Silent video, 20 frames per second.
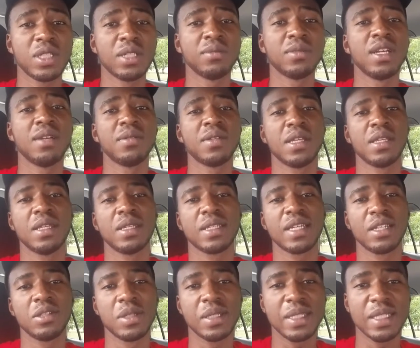sometimes they
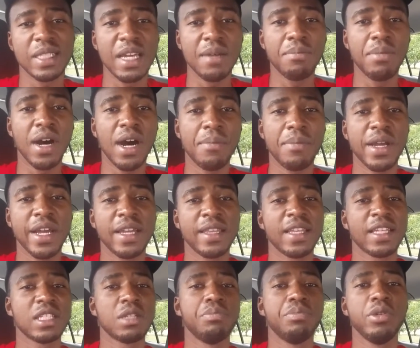decide to step up,
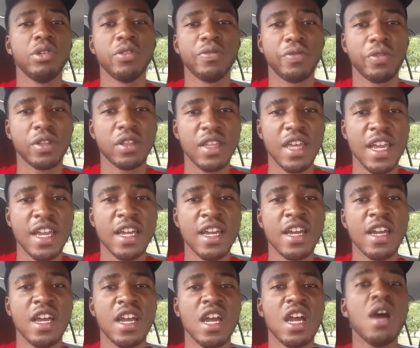and that's a beautiful thing,
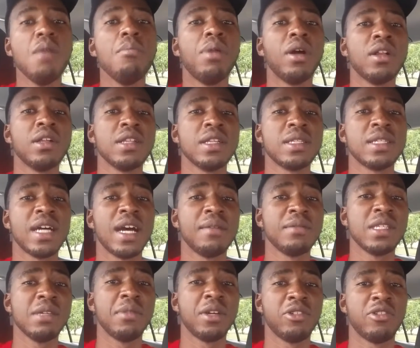but other
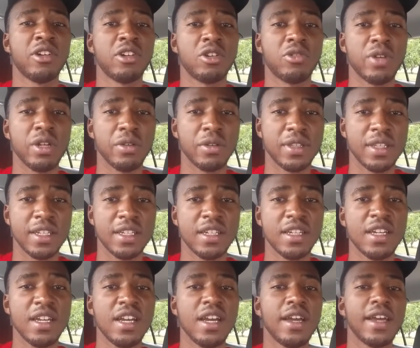times they might not agree with it,
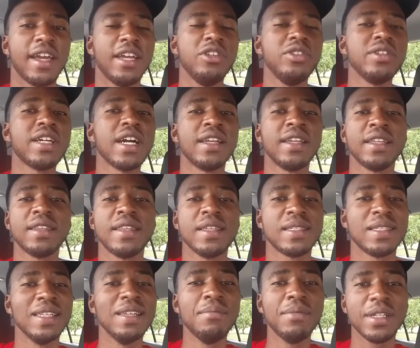and you can't let
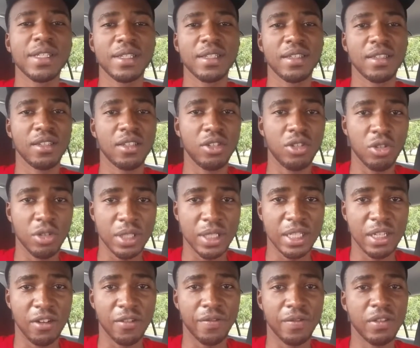this limit
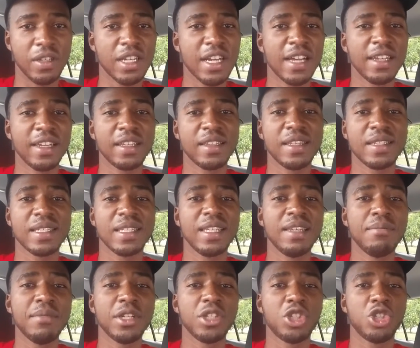yourself, you can't let this
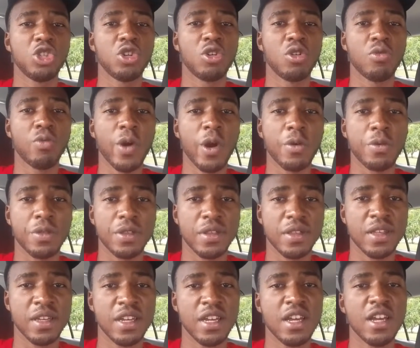limit your
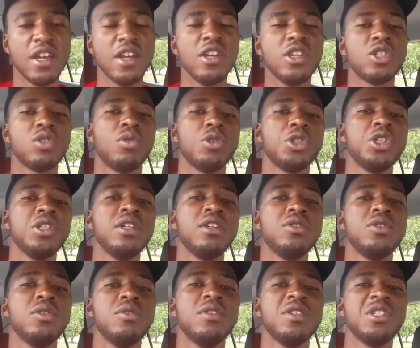growth. So what you need
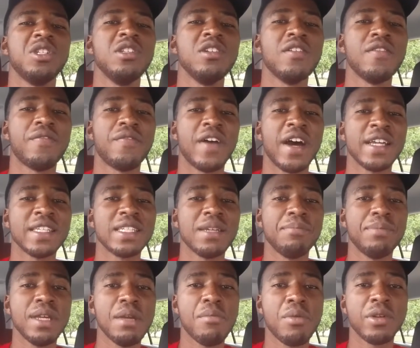to do is you need to find
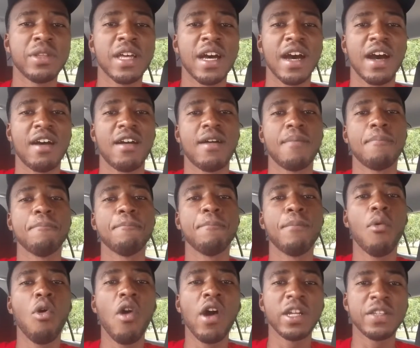some people that are
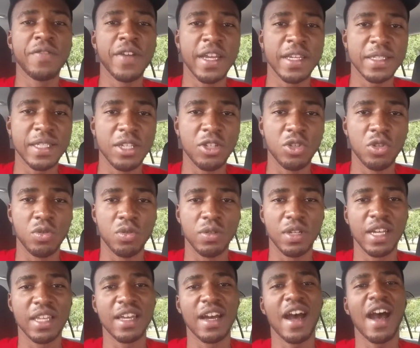more advanced than you,
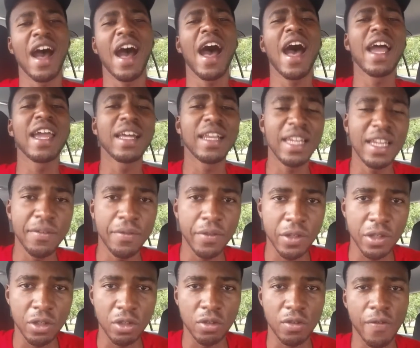at a higher
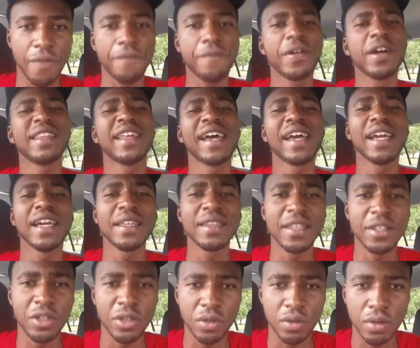level than you, further
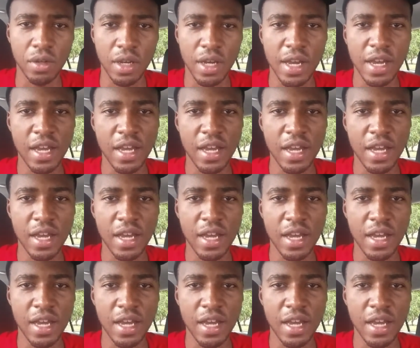ahead than you.